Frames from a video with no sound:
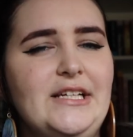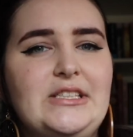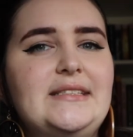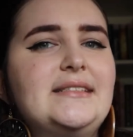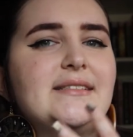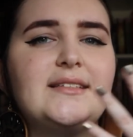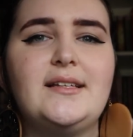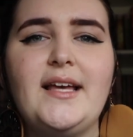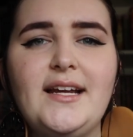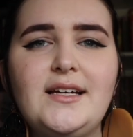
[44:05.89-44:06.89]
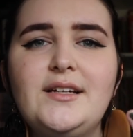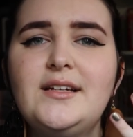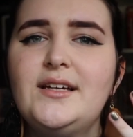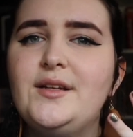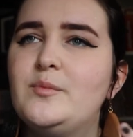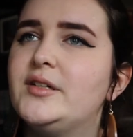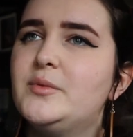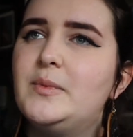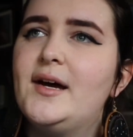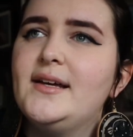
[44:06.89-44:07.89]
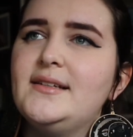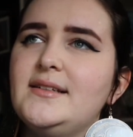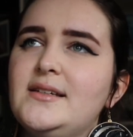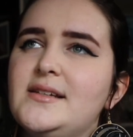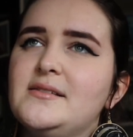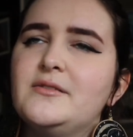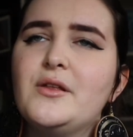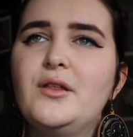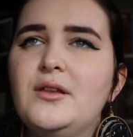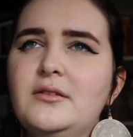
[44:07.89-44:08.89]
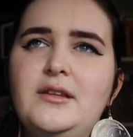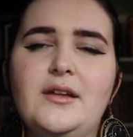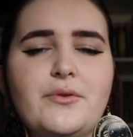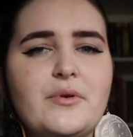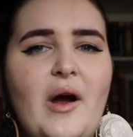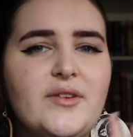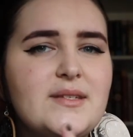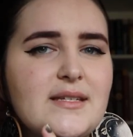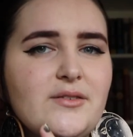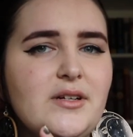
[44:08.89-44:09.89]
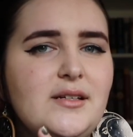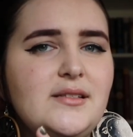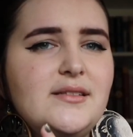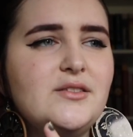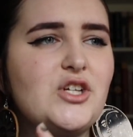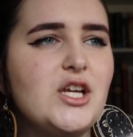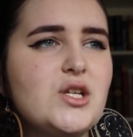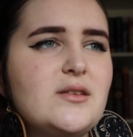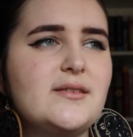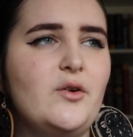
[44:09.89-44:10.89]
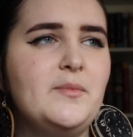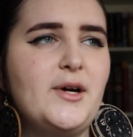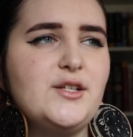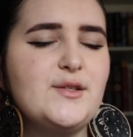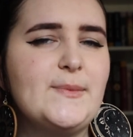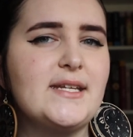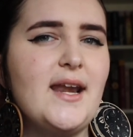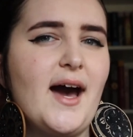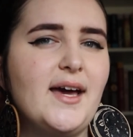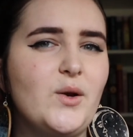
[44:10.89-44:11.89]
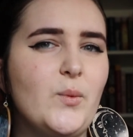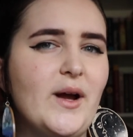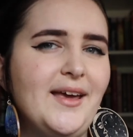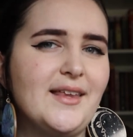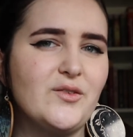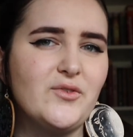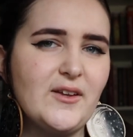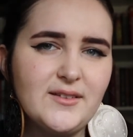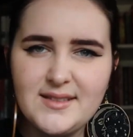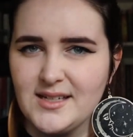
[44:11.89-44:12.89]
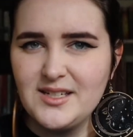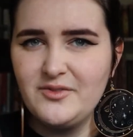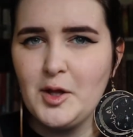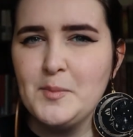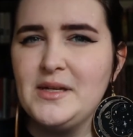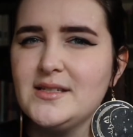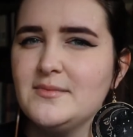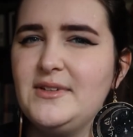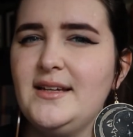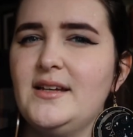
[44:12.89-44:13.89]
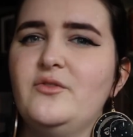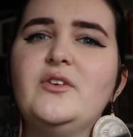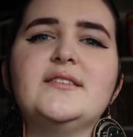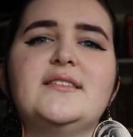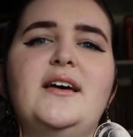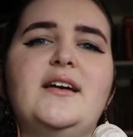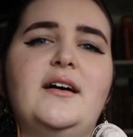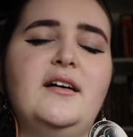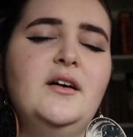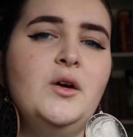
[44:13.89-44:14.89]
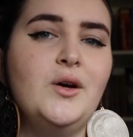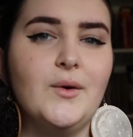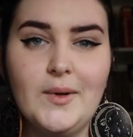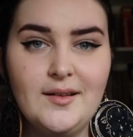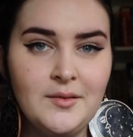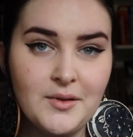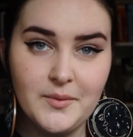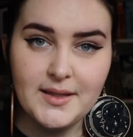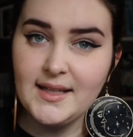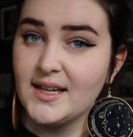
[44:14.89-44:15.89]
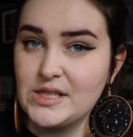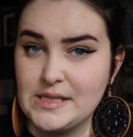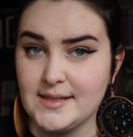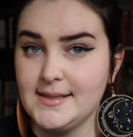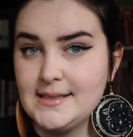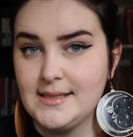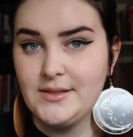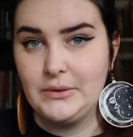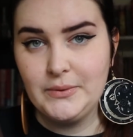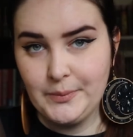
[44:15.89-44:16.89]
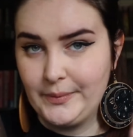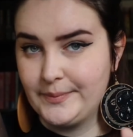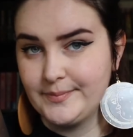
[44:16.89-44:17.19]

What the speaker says: Just Selena in book one, then throughout the series, changes so much, but not in a way that feels like development to me. It feels like a, we don't know what the heck she's gonna do.